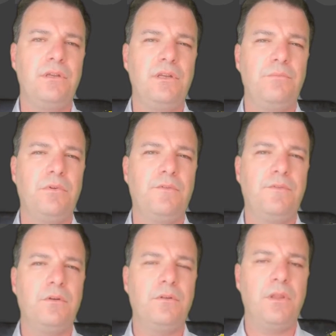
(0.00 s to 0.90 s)
and above
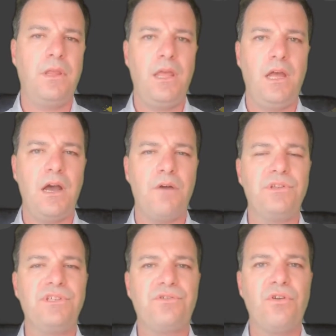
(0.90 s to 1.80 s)
all,
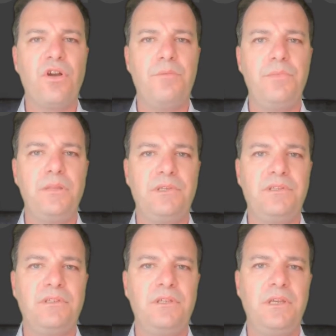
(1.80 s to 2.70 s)
our strong
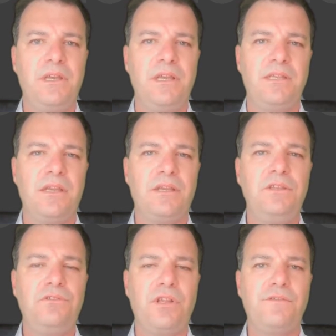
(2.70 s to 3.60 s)
commitment as a
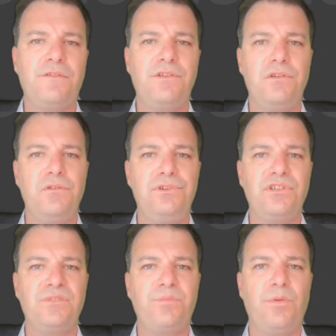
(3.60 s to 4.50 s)
heat transfer
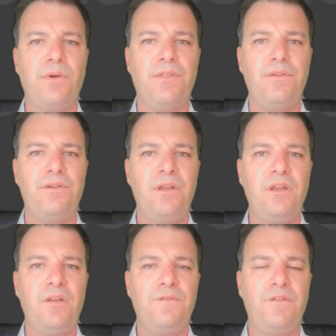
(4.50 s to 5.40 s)
solutions provider
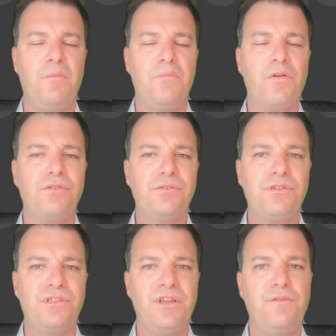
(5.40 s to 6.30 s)
for a more
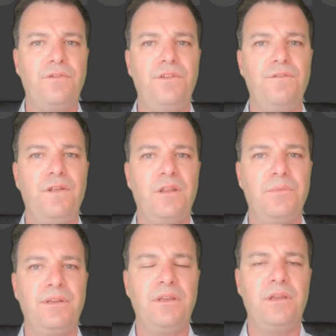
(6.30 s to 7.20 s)
sustainable
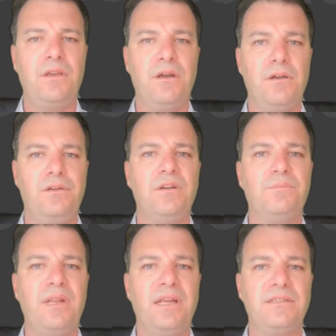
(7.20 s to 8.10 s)
development and greener
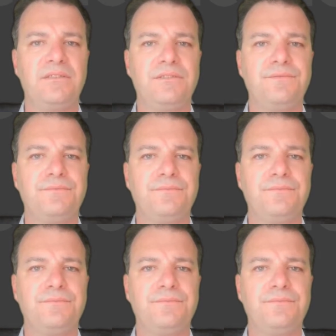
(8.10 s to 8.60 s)
planet.